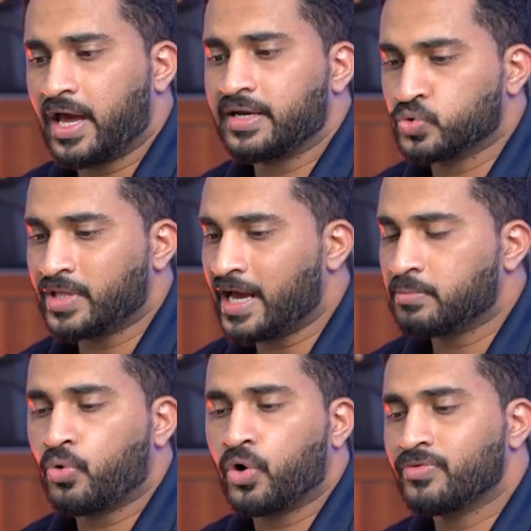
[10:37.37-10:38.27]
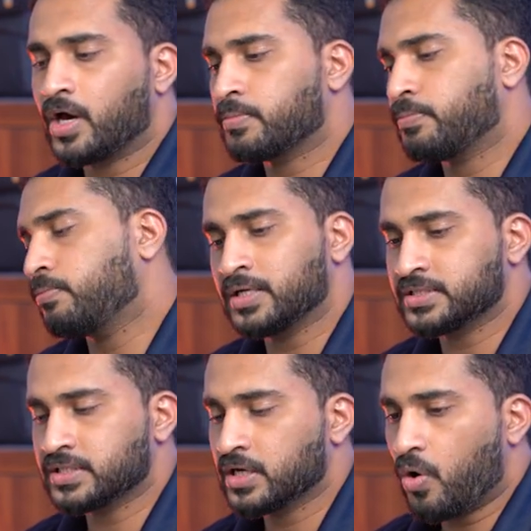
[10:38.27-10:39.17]
And to that board, we are
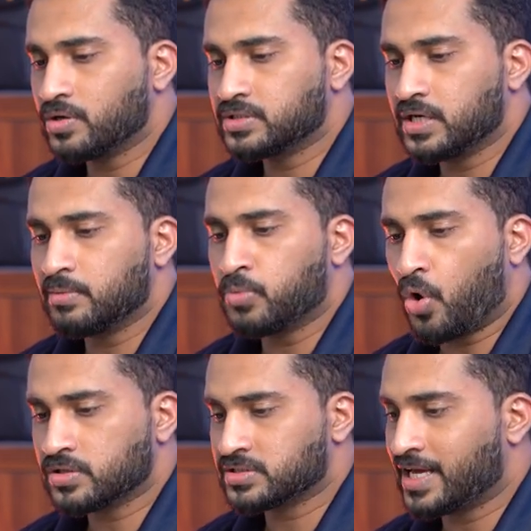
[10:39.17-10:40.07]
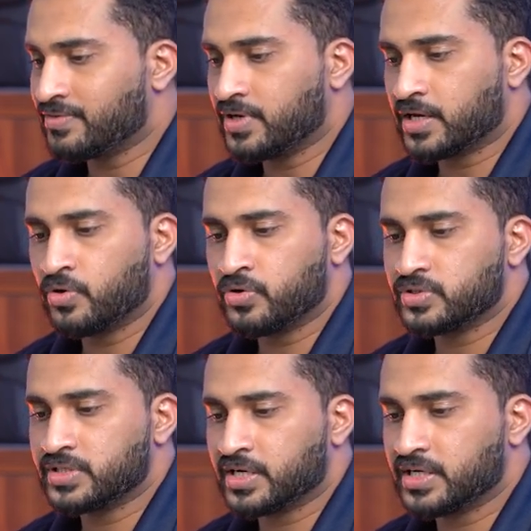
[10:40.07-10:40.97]
passing all the blocks that we are going
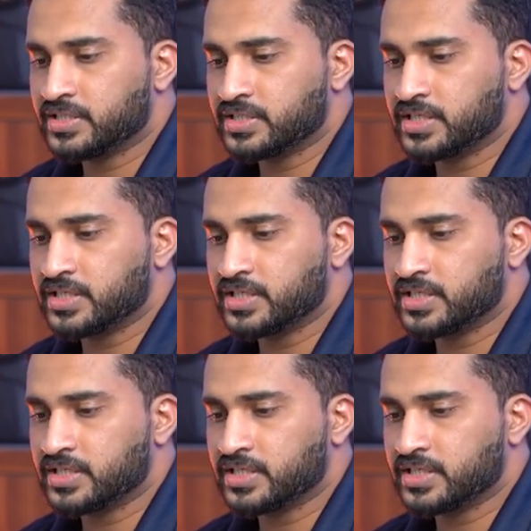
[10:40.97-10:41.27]
to generate.